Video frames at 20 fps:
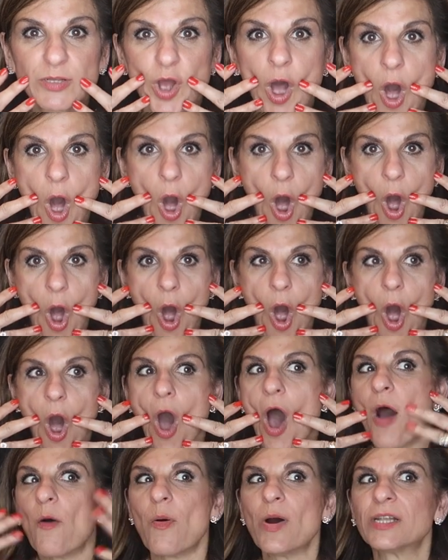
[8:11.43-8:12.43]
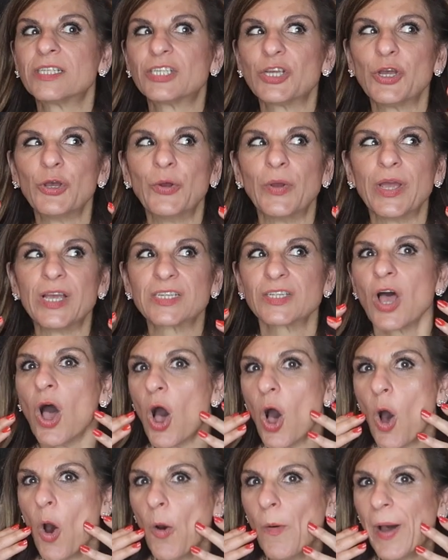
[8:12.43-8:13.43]
Oh, I wonder who it is.
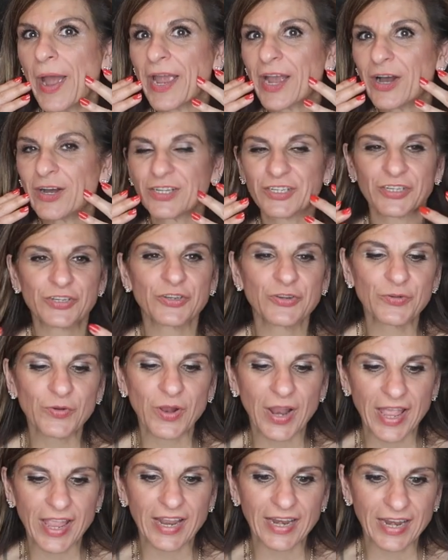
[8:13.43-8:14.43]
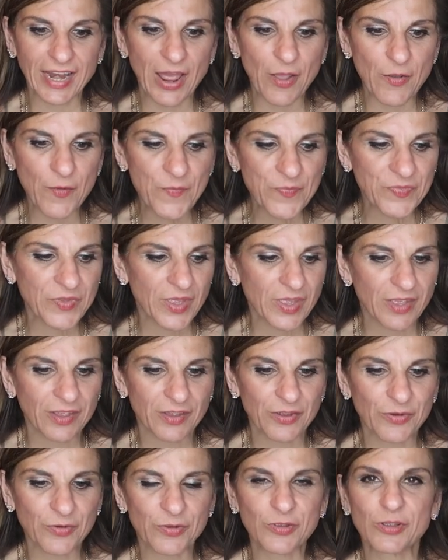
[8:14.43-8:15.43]
Oh my god. You know, like now,
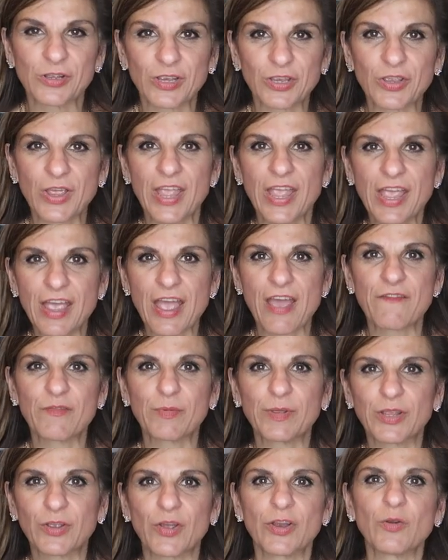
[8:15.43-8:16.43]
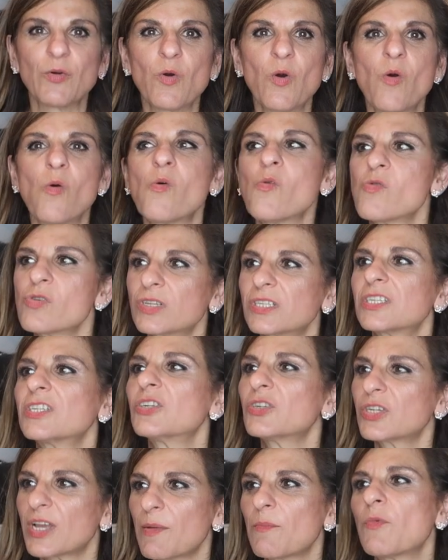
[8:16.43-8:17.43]
you know, you hear everybody going, oh, you
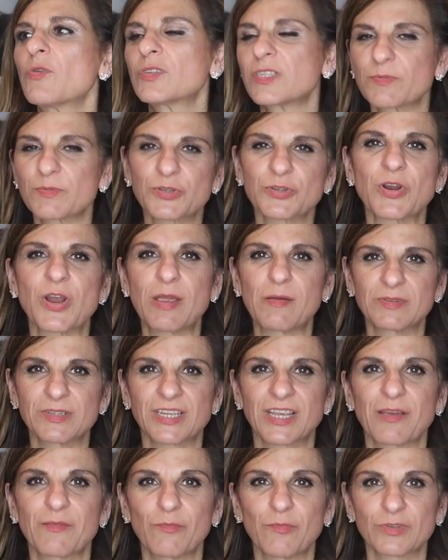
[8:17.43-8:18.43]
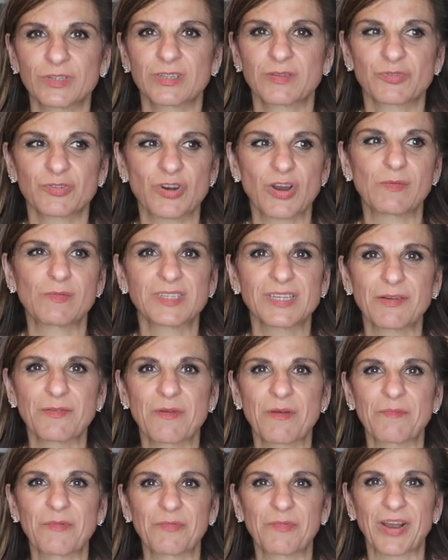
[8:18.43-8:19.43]
know, get more subscribers, get more subscribers. I
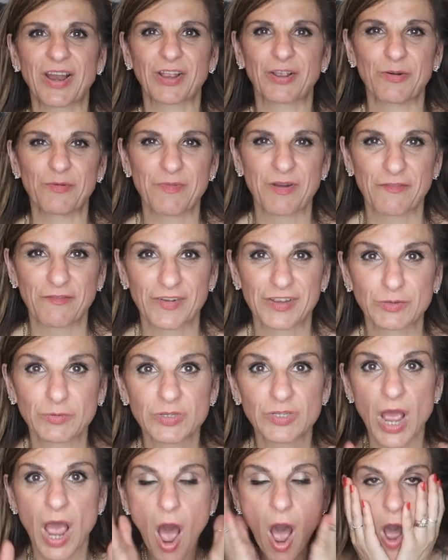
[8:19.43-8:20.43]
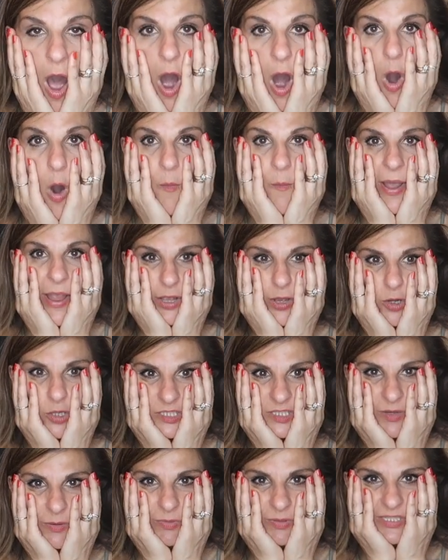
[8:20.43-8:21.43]
remember when I got my first one, I was like, oh my
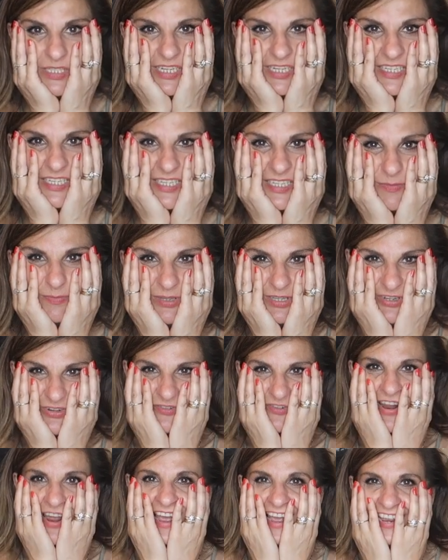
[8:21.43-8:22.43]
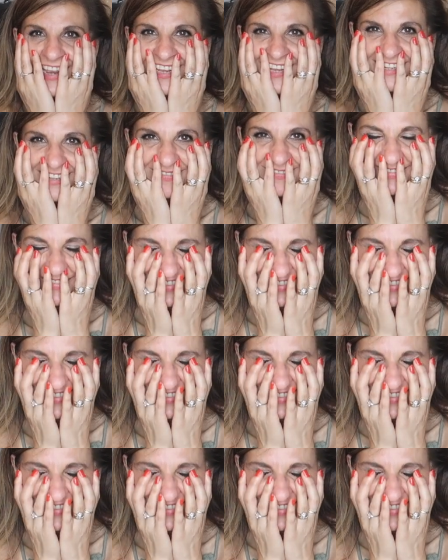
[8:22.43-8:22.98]
god, somebody has subscribed.